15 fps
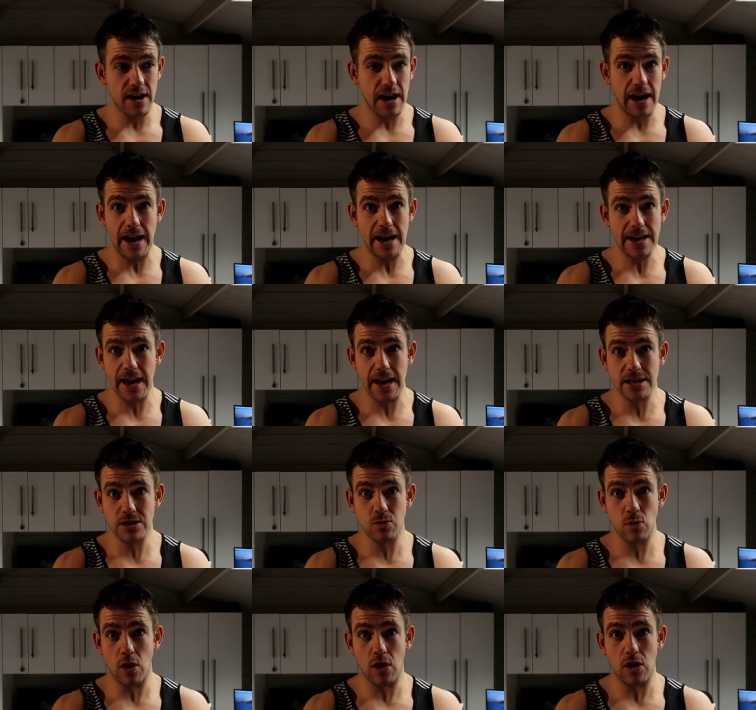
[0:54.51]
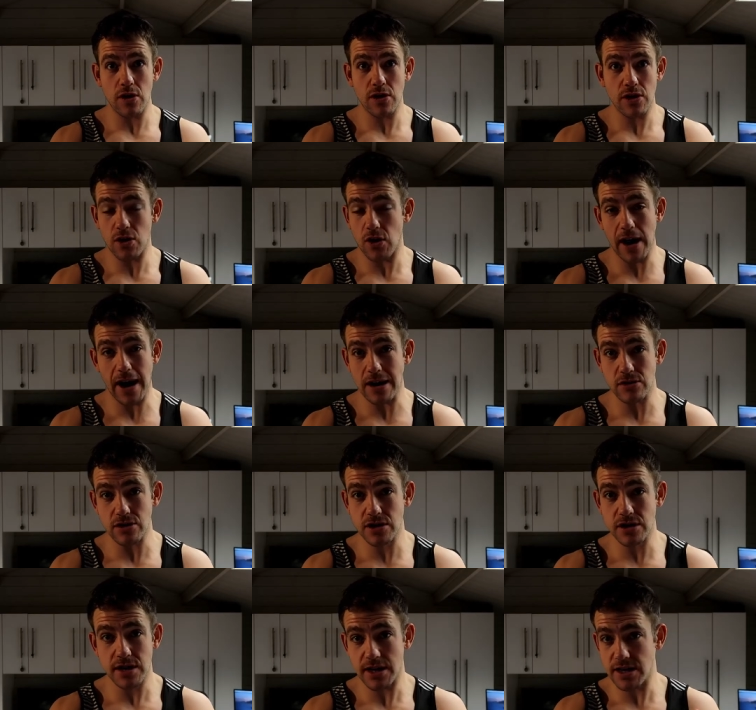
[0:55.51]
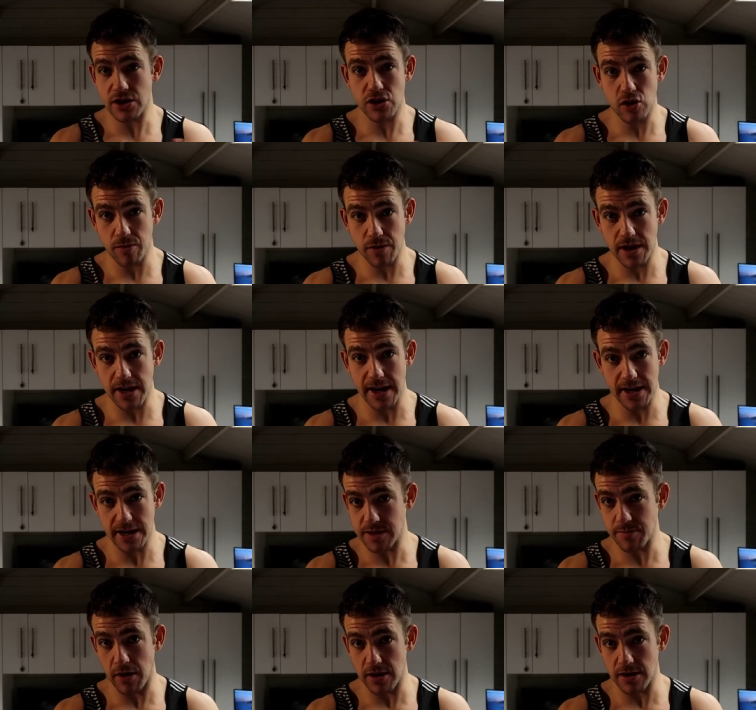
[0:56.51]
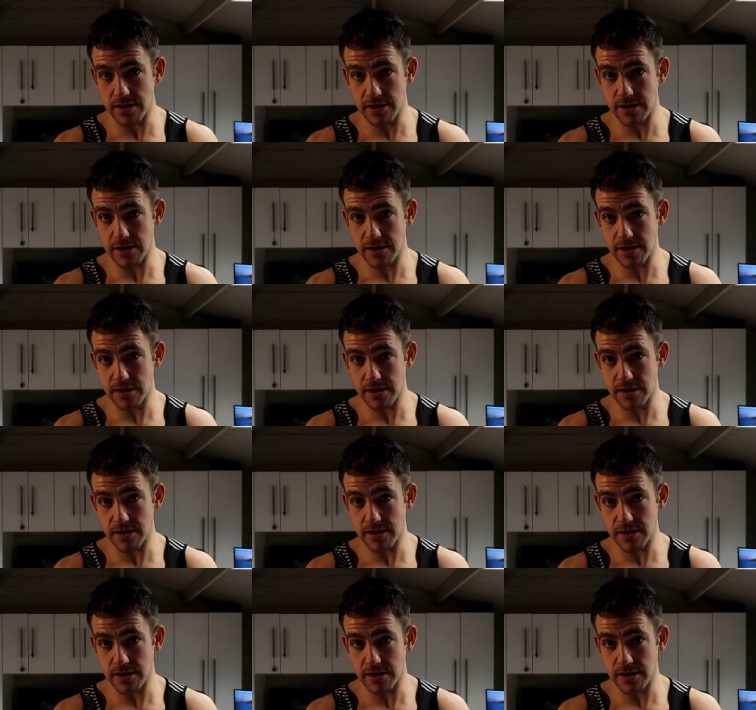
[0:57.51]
and guess what? Your house is super clean and spotless.